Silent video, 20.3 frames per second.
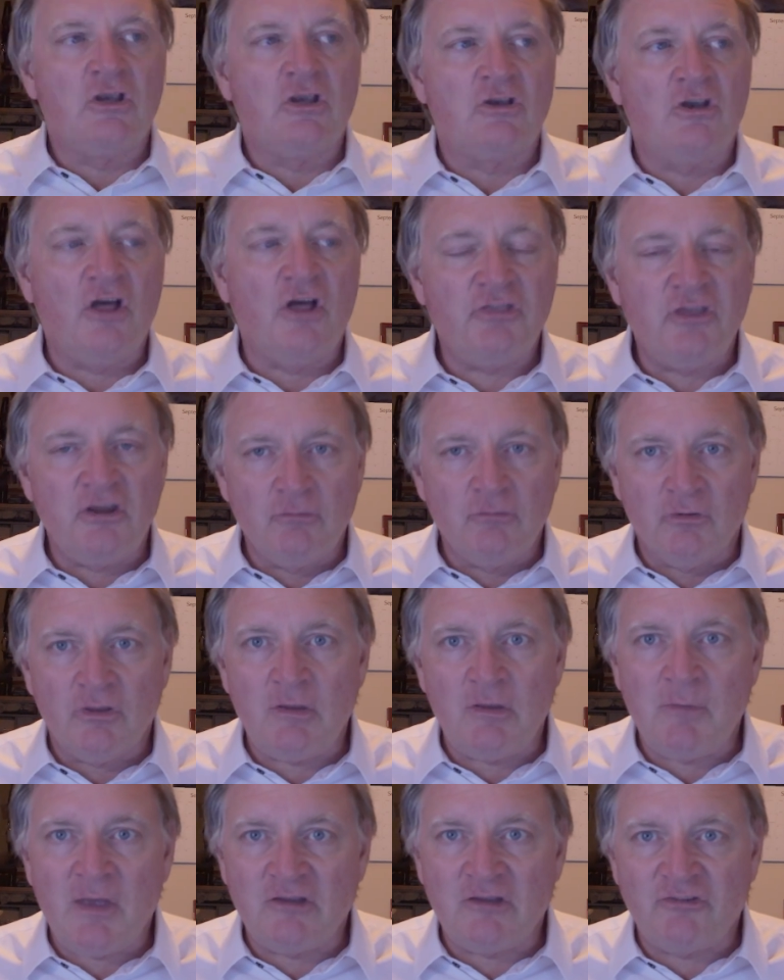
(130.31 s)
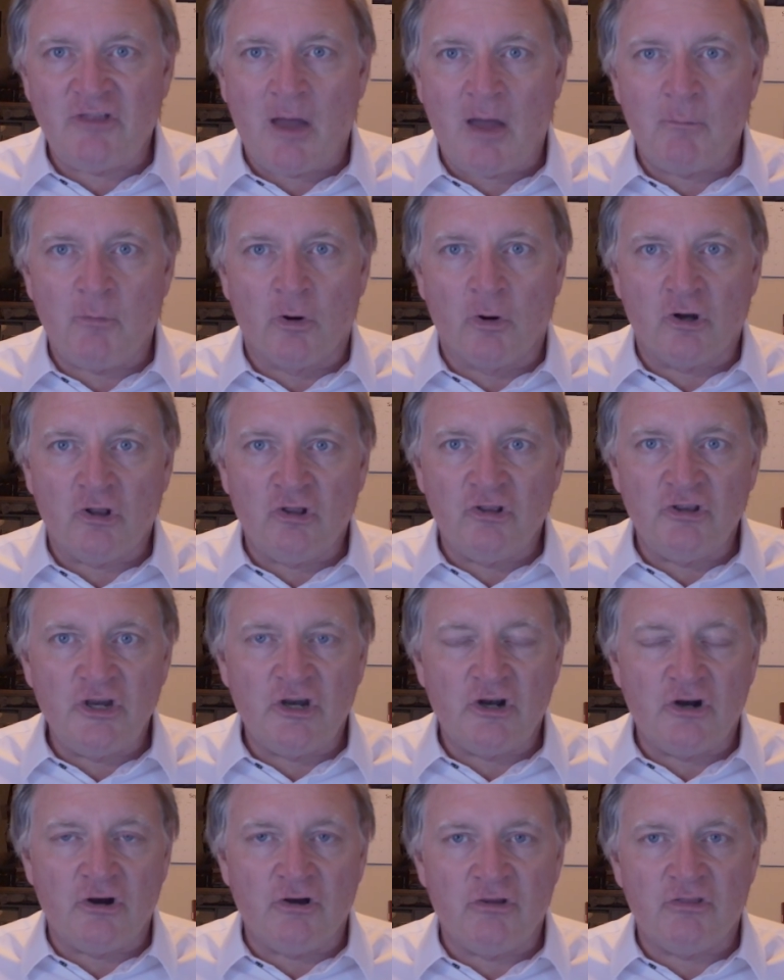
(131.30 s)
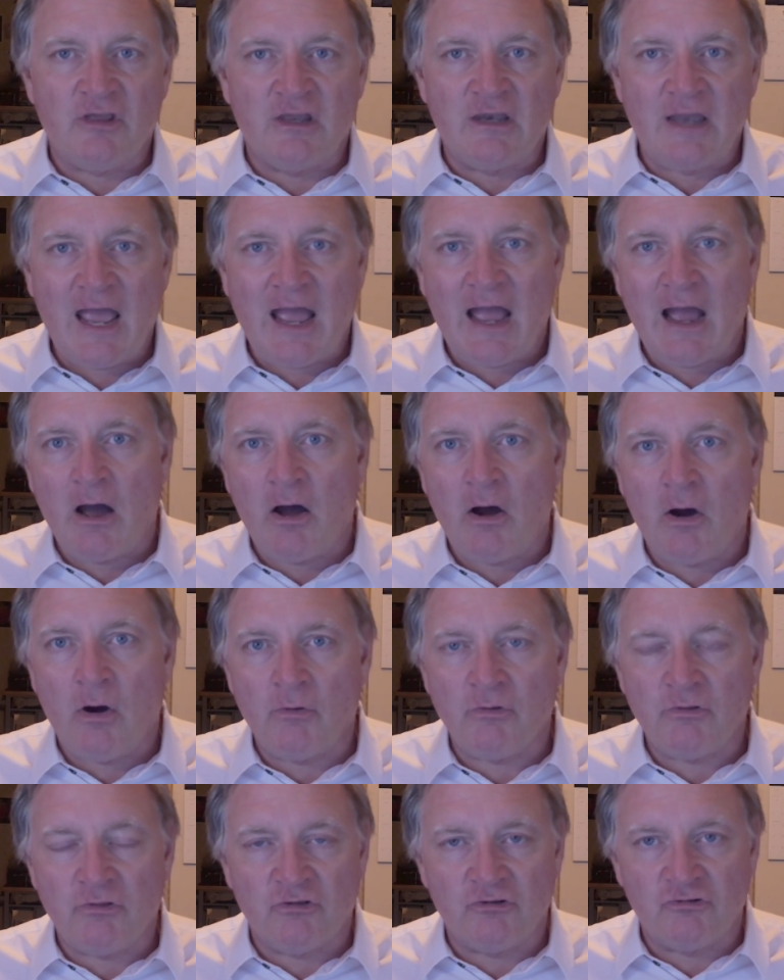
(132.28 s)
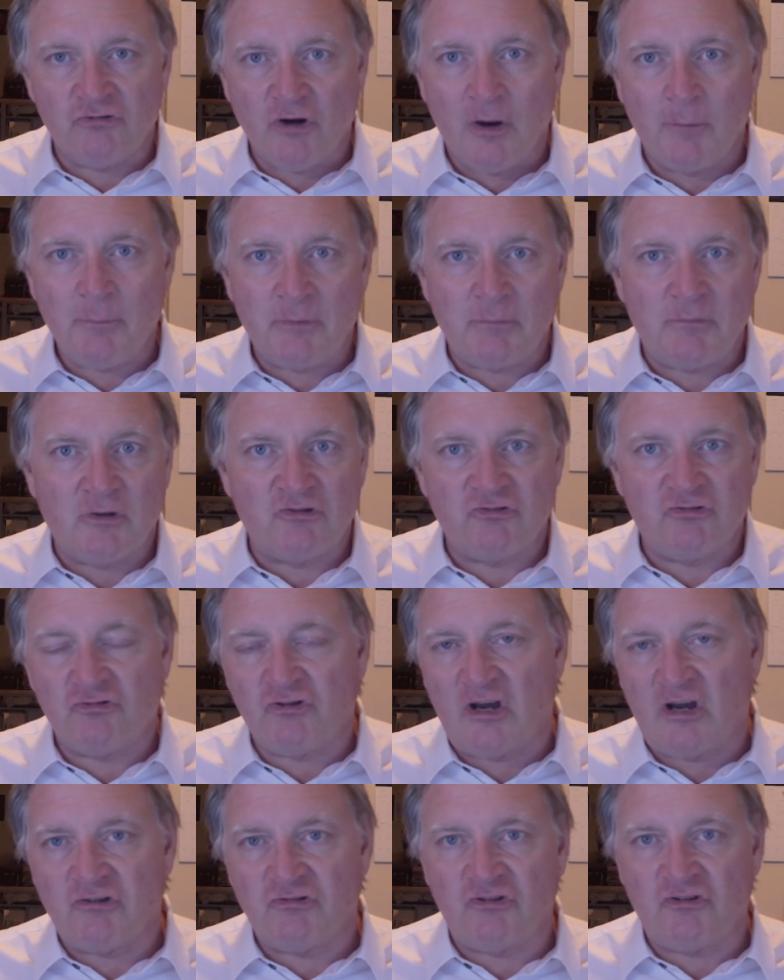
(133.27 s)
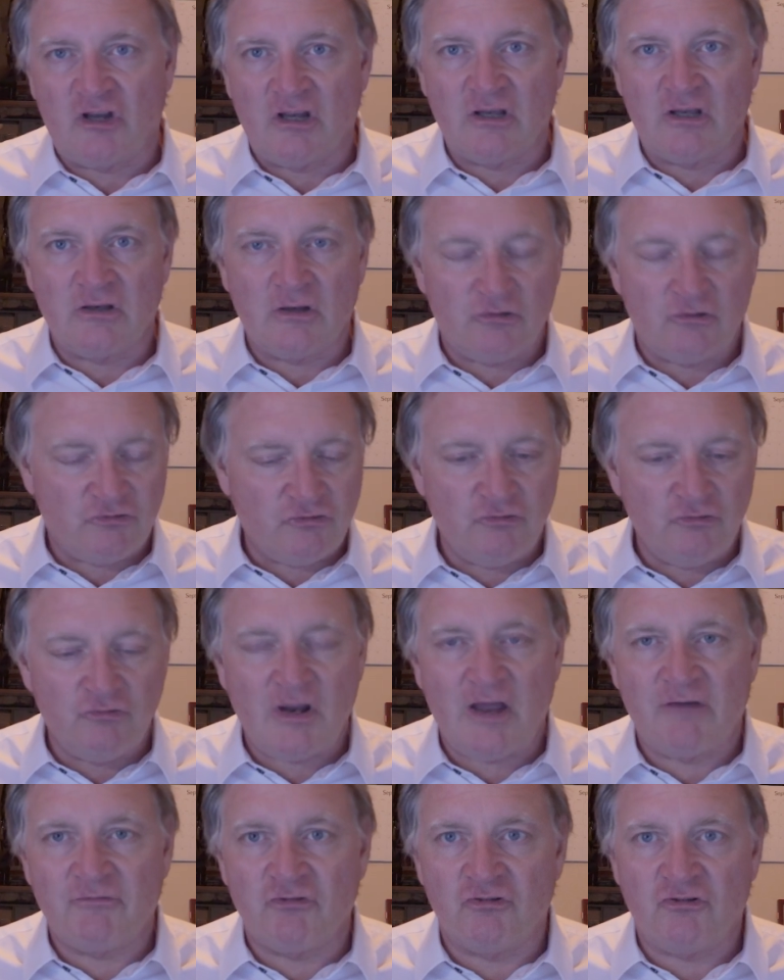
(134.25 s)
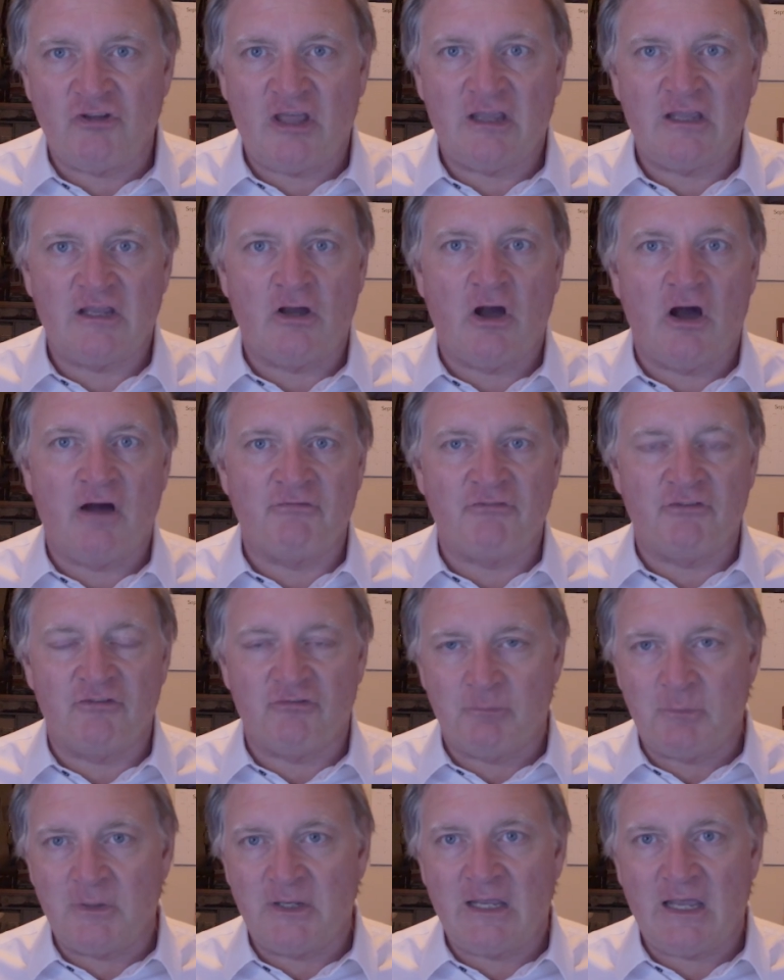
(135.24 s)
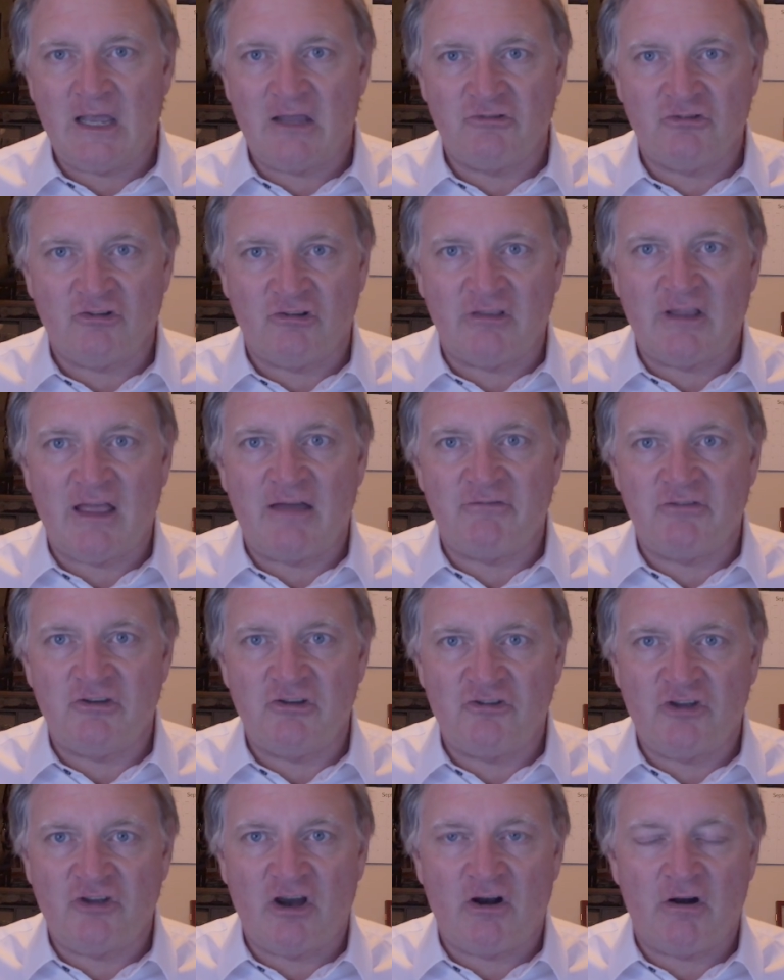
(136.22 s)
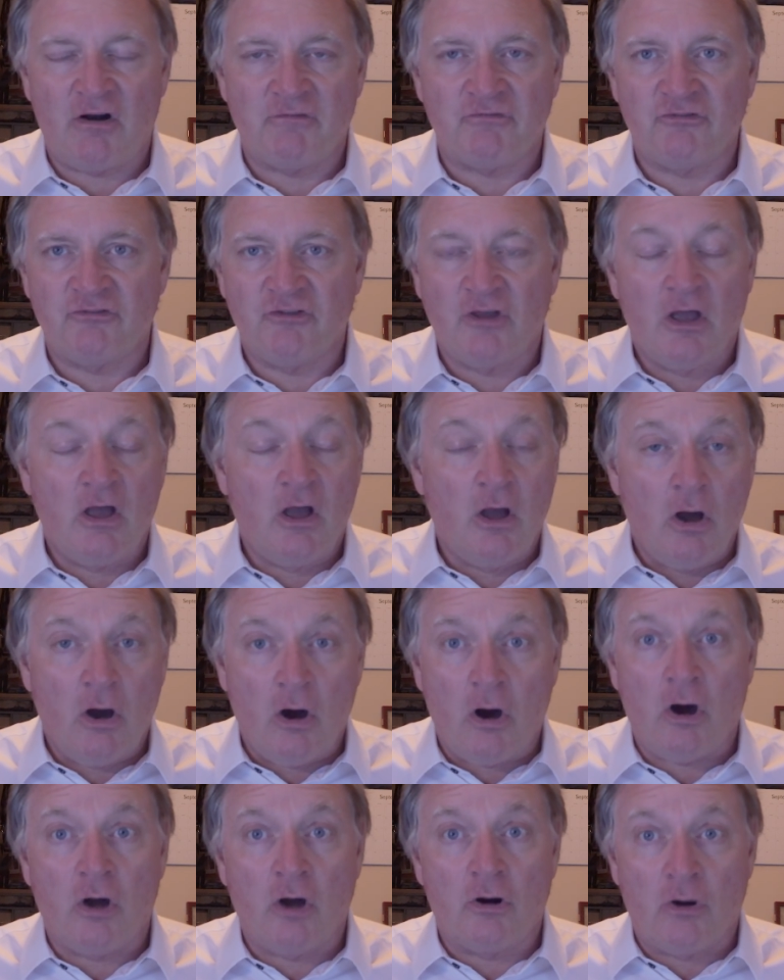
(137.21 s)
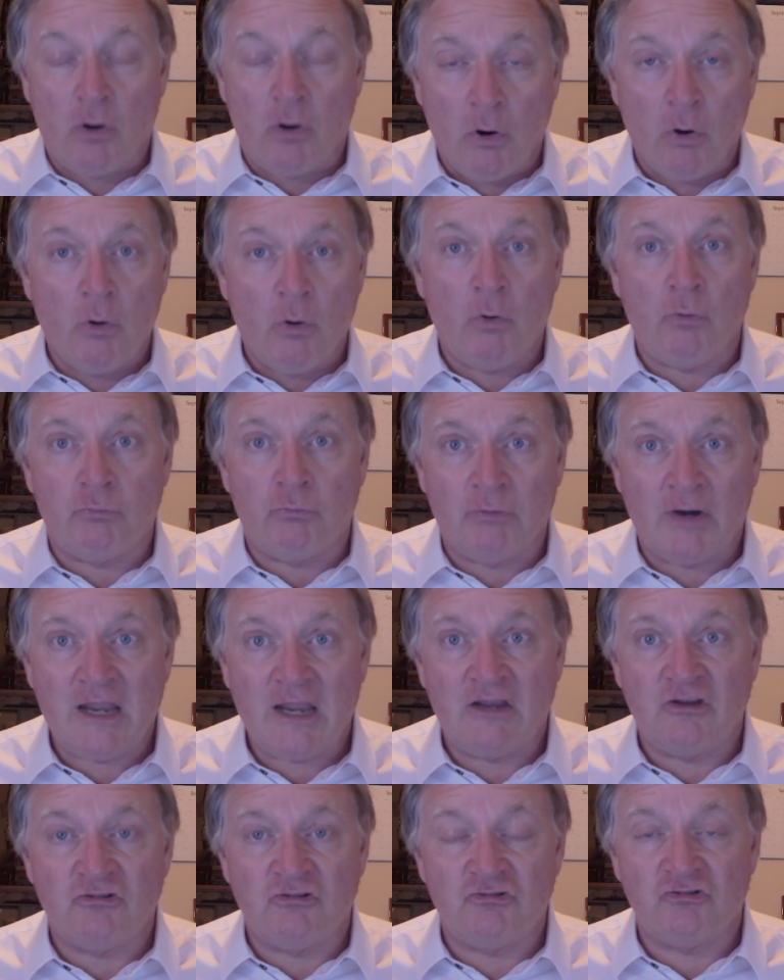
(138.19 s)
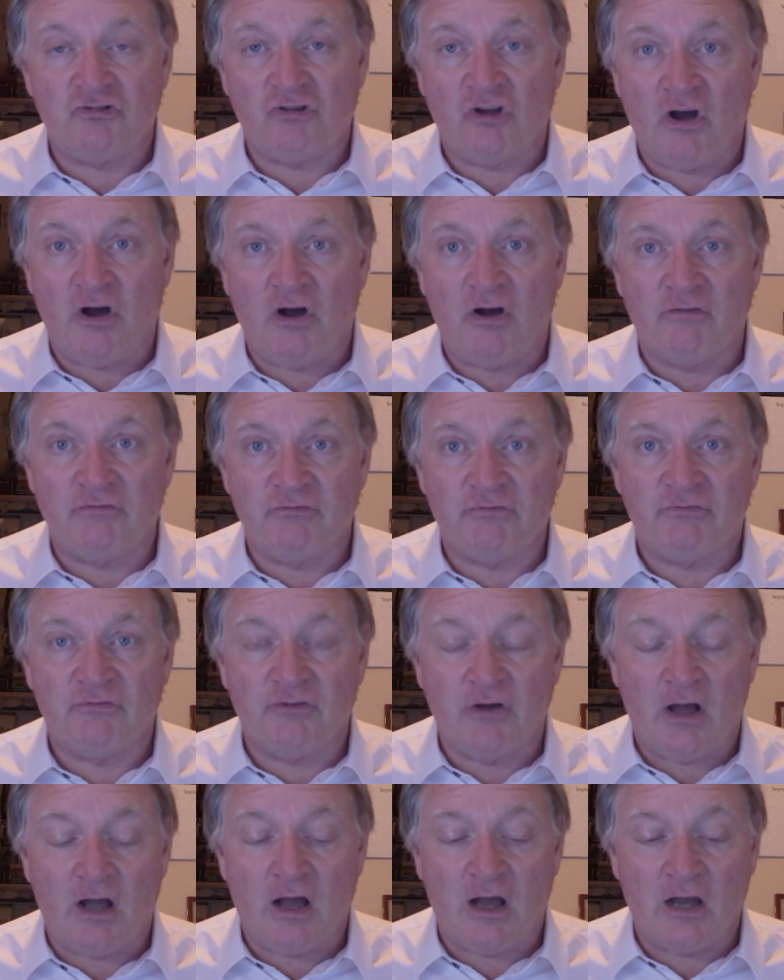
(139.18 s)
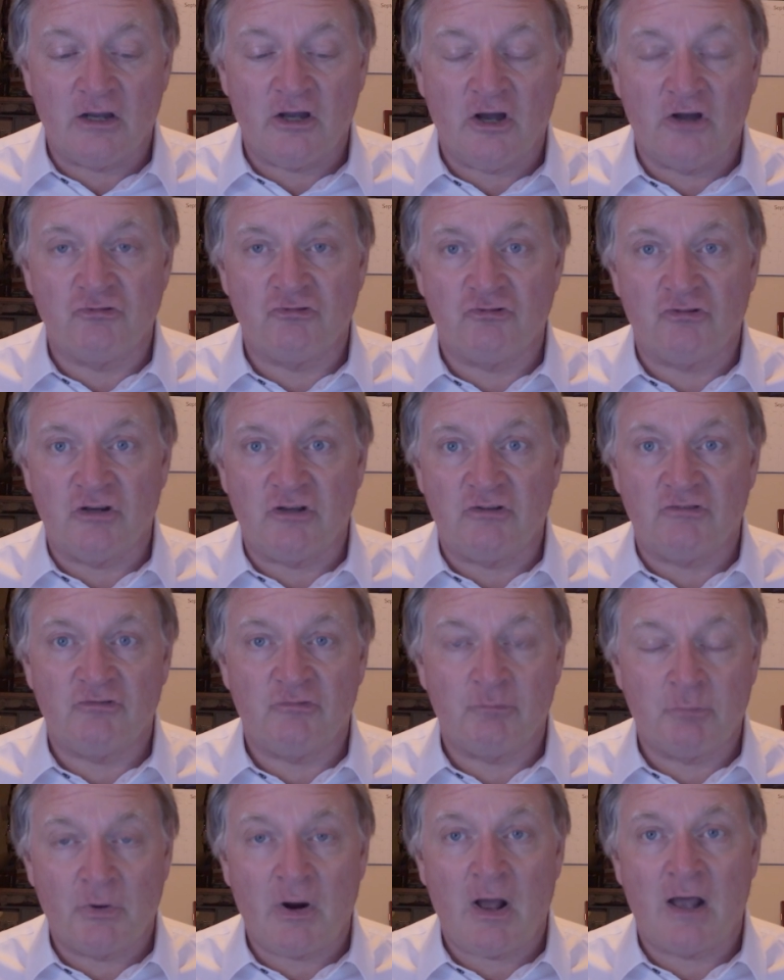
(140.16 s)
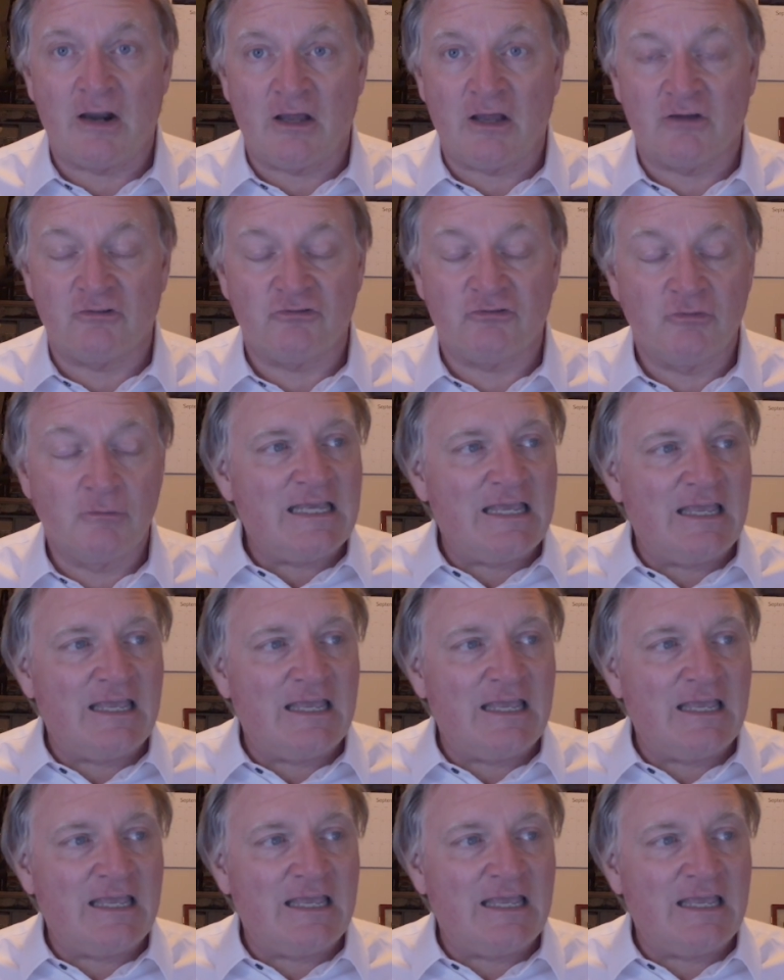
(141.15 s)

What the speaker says: Nothing really makes that more clear than how the Trump administration, soon after taking office, began to levy tariffs on a whole range of countries' products.